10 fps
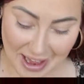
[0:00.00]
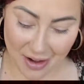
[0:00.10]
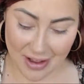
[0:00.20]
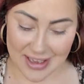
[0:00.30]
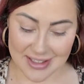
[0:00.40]

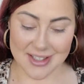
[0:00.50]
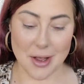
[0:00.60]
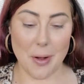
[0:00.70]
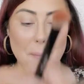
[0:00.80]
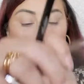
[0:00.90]
Okay,
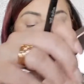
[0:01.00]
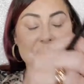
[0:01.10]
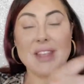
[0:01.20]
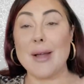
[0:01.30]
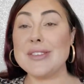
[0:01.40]
so
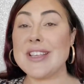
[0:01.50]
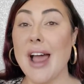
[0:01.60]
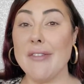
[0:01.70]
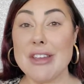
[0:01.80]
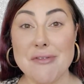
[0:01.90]
I was
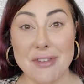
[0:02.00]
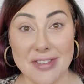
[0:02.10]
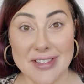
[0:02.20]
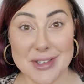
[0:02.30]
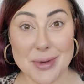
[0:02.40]
having
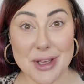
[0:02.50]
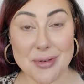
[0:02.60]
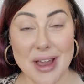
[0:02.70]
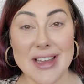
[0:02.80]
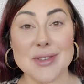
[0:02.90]
fun this week,
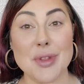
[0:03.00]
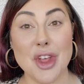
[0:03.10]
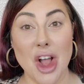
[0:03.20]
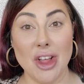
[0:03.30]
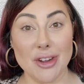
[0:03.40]
you guys, with
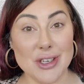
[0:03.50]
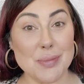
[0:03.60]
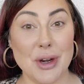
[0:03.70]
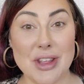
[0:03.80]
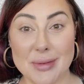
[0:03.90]
colors,
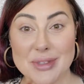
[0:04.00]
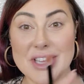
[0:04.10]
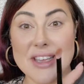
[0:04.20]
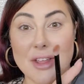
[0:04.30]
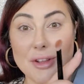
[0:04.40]
putting them
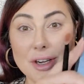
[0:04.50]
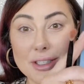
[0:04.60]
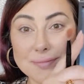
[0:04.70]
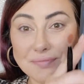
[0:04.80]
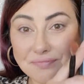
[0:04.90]

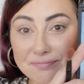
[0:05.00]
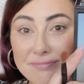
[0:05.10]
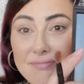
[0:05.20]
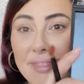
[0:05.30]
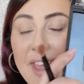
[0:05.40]
together.
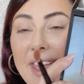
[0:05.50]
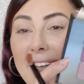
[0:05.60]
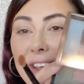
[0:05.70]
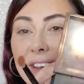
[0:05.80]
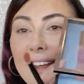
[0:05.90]

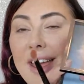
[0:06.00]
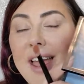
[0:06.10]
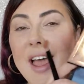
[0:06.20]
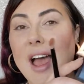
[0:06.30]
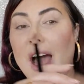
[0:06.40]
And
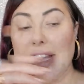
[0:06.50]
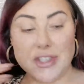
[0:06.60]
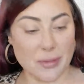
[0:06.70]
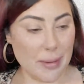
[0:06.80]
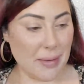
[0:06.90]
I
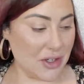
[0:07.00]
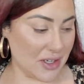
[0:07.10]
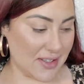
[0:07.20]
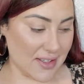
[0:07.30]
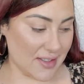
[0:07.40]
took my
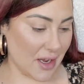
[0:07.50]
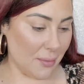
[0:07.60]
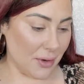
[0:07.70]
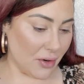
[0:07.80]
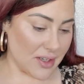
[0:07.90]
matrix
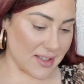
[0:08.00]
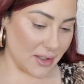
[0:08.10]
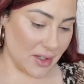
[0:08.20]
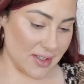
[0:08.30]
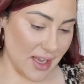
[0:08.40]
system, you know, because
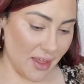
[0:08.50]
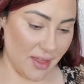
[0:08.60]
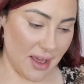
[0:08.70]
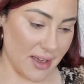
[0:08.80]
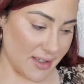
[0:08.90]
it looks like
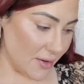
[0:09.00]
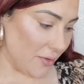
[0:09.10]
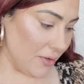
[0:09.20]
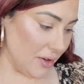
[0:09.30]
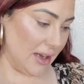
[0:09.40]
this.
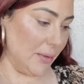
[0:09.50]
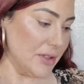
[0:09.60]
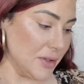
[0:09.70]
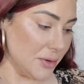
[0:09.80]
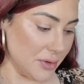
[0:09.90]
So
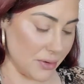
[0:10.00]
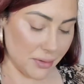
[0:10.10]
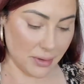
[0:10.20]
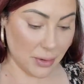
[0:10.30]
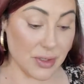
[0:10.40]
anyone
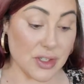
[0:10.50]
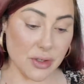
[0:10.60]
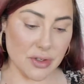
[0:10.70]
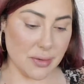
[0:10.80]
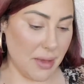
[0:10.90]
who is
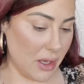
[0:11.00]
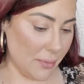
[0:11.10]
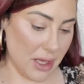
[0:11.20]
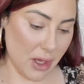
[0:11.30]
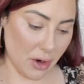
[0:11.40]
new to
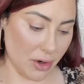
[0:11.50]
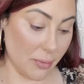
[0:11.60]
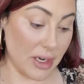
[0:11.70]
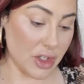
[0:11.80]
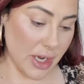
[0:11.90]
Makeup Geek or new to
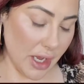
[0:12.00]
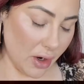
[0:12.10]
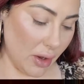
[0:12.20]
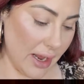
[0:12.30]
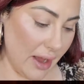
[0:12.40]
my
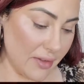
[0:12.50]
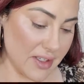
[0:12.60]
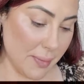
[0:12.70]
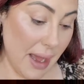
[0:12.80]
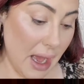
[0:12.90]
channel, I have
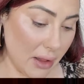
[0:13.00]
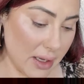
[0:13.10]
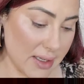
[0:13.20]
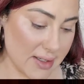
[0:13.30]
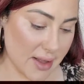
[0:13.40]
these
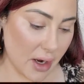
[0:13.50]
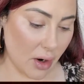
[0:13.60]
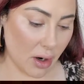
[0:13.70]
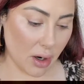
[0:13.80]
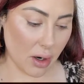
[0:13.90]
palettes that
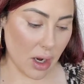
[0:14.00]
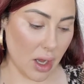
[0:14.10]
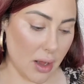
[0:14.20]
are